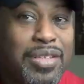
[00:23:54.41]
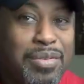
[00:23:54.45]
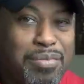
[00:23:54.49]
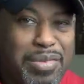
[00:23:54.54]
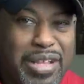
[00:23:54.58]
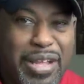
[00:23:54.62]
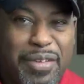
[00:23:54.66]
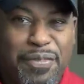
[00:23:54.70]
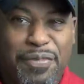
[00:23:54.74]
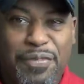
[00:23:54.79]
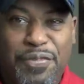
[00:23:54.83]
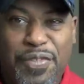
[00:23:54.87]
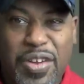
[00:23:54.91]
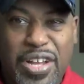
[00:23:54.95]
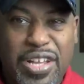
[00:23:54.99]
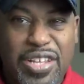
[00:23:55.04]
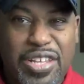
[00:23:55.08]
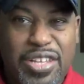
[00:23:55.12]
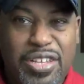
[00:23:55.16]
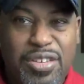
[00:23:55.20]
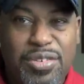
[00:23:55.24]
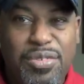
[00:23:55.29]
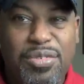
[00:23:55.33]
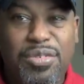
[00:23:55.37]
They'd be like,
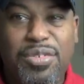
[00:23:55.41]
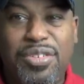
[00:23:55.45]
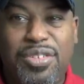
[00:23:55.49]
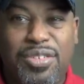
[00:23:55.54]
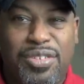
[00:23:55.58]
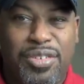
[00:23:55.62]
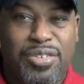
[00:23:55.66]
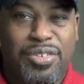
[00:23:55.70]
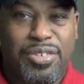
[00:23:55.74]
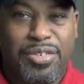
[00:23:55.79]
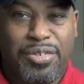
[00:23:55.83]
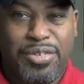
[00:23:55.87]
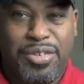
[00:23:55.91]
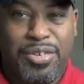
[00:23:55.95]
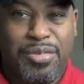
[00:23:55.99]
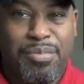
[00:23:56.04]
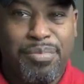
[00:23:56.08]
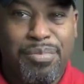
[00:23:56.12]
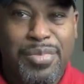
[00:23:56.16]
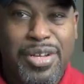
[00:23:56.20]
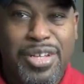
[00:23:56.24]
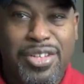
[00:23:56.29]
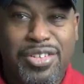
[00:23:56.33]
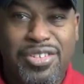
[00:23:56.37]
fuck you, and you know, your
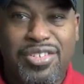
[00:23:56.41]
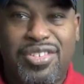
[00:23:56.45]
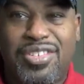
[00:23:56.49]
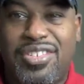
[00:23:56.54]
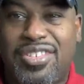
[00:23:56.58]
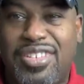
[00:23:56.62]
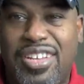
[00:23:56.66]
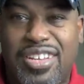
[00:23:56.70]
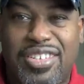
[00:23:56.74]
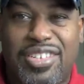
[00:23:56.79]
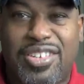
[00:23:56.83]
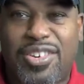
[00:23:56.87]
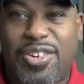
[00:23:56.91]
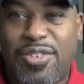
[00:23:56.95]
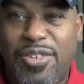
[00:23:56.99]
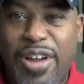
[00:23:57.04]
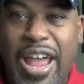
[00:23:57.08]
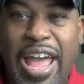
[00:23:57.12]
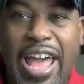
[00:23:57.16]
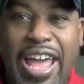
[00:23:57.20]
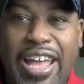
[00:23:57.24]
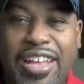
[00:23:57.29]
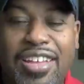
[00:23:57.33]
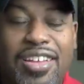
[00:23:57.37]
mother sucks
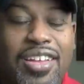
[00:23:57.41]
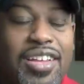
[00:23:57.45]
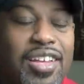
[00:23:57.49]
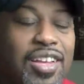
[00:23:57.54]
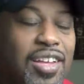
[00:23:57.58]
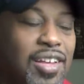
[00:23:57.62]
crack.